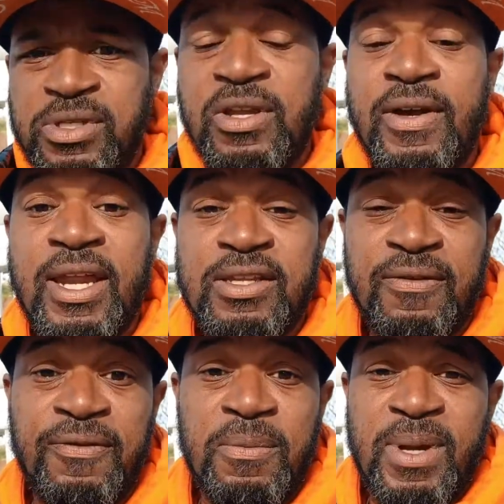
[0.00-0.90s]
as I got to
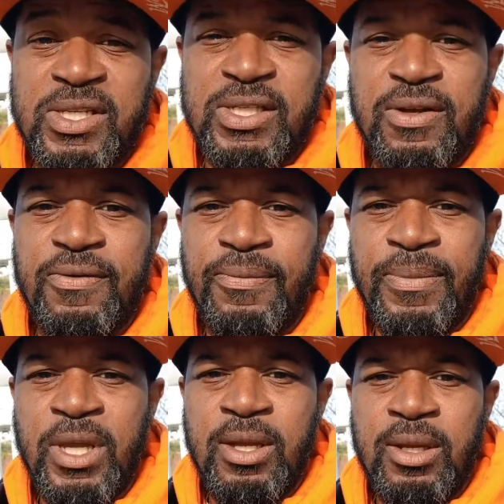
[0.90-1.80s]
defend myself.
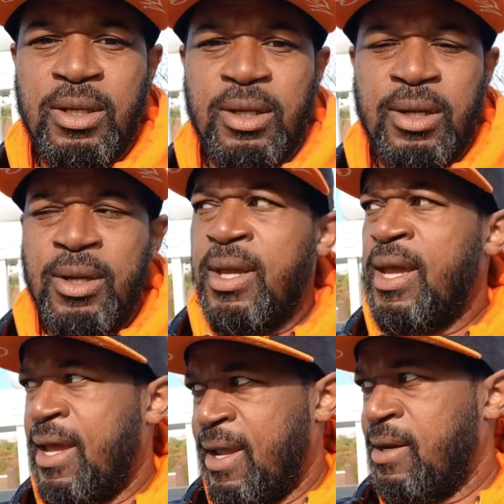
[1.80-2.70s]

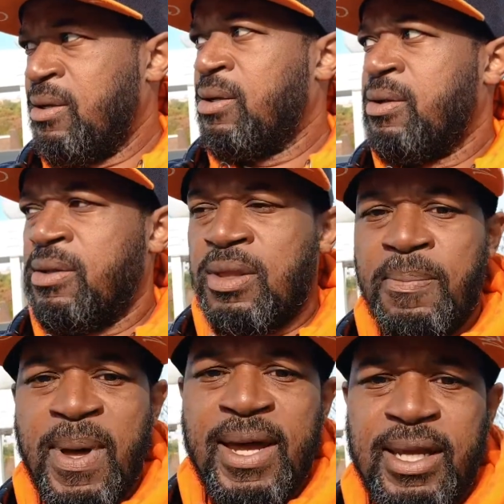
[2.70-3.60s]
And the
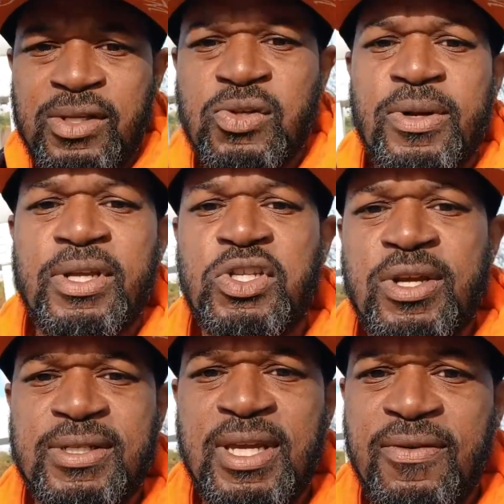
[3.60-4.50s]
body is going to
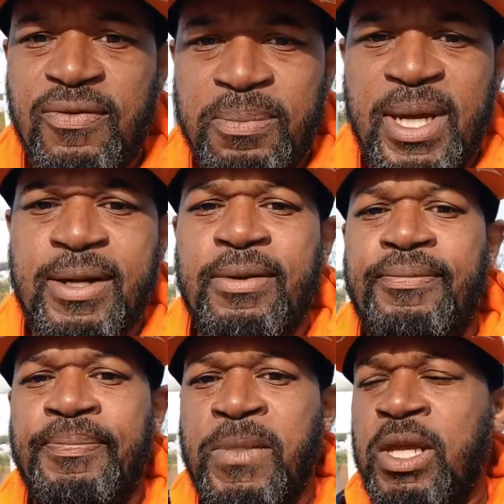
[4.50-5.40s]
adjust even better,
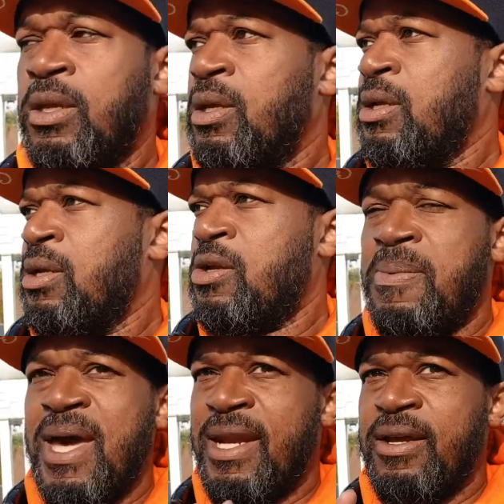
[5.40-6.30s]
no
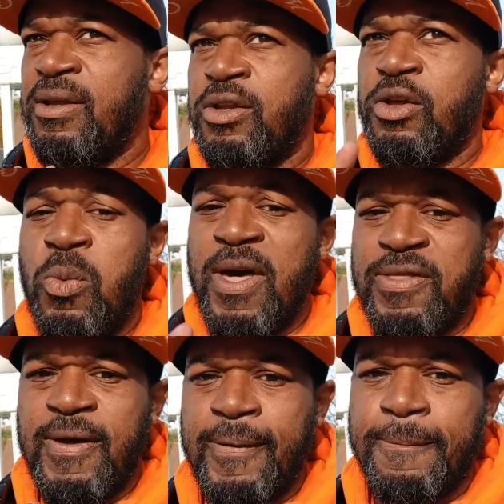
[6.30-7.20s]
matter the weather.